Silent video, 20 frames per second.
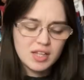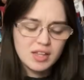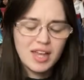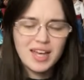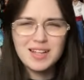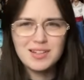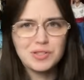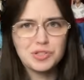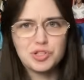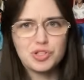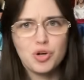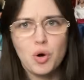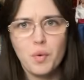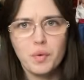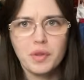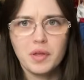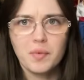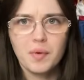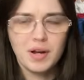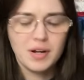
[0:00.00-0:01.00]
Like, it's
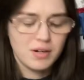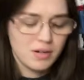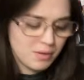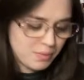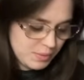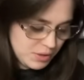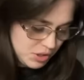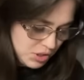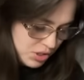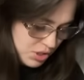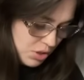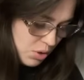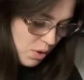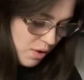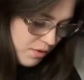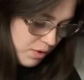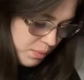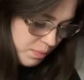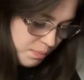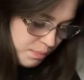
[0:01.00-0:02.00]
totally random. It's just
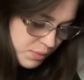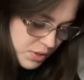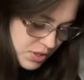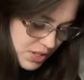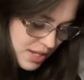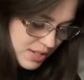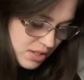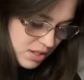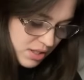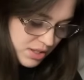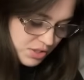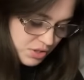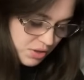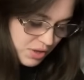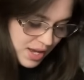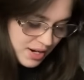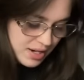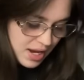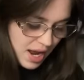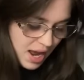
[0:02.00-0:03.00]
whoever decides to list her
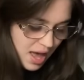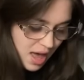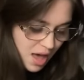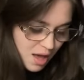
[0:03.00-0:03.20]
that day.